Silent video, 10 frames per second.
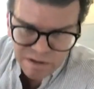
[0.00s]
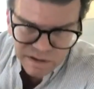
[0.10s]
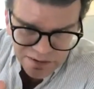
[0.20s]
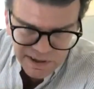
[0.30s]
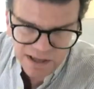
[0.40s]

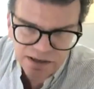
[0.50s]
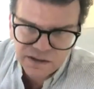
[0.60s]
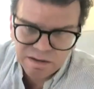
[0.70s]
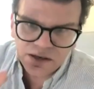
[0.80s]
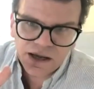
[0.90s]

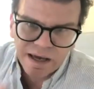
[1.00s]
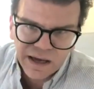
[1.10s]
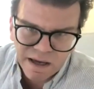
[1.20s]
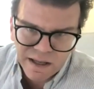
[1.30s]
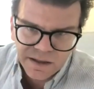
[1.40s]
tendon
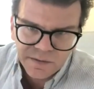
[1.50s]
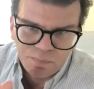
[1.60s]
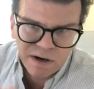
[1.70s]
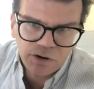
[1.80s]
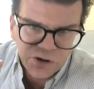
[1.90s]
and
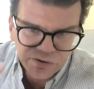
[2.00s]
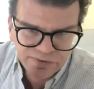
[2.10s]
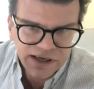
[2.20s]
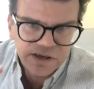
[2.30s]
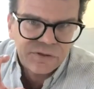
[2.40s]

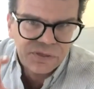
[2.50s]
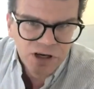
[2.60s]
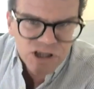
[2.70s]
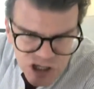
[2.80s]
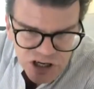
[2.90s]
periosteal
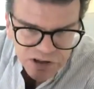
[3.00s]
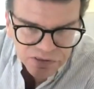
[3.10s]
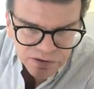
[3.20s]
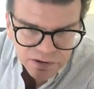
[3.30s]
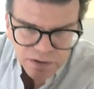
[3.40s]
sheath.
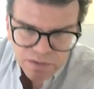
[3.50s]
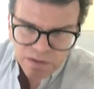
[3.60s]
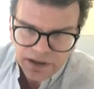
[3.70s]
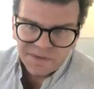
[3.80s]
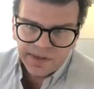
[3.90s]

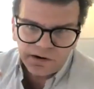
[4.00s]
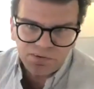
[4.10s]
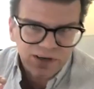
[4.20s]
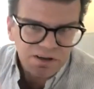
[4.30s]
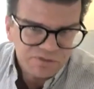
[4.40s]
And there is
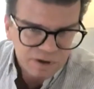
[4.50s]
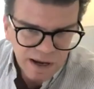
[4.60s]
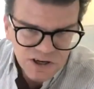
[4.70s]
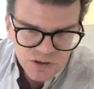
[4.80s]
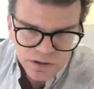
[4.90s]
an
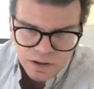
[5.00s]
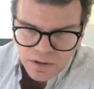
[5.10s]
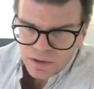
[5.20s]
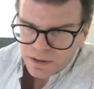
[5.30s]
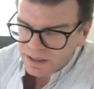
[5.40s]
inflammation.
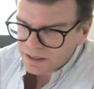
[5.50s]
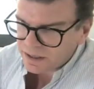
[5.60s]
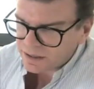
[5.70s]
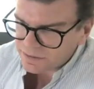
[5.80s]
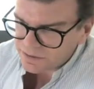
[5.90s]

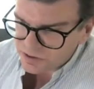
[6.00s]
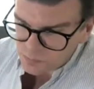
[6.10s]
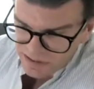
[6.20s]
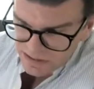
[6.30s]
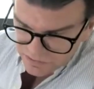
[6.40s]
And it
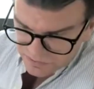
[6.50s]
appears